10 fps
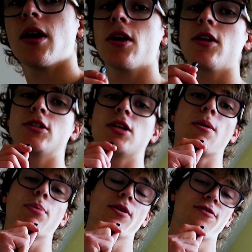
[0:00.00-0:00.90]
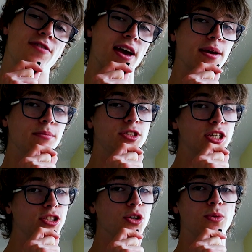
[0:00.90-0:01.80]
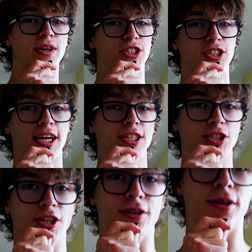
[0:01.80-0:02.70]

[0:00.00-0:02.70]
good example of fame doesn't always change you.